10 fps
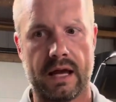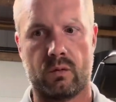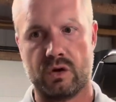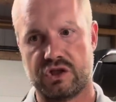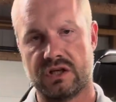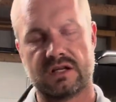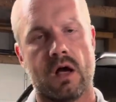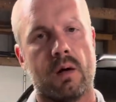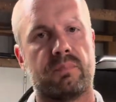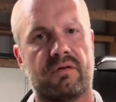which is
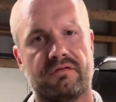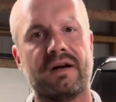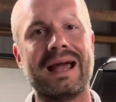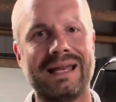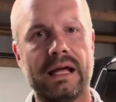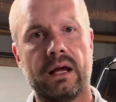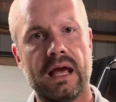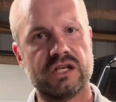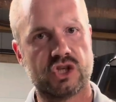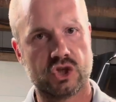providing
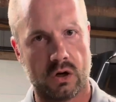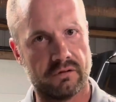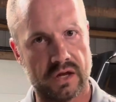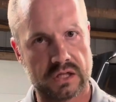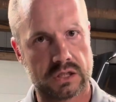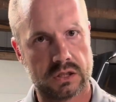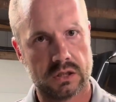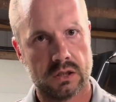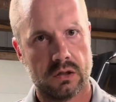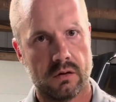a service
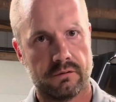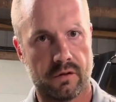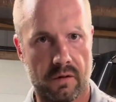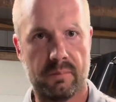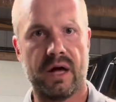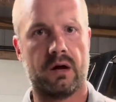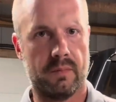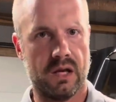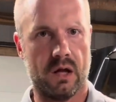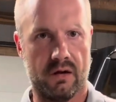for the
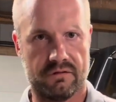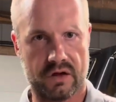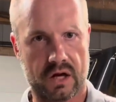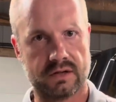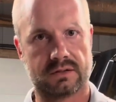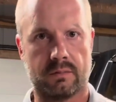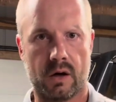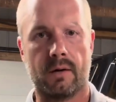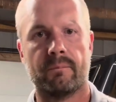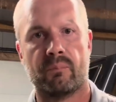betterment of the customer.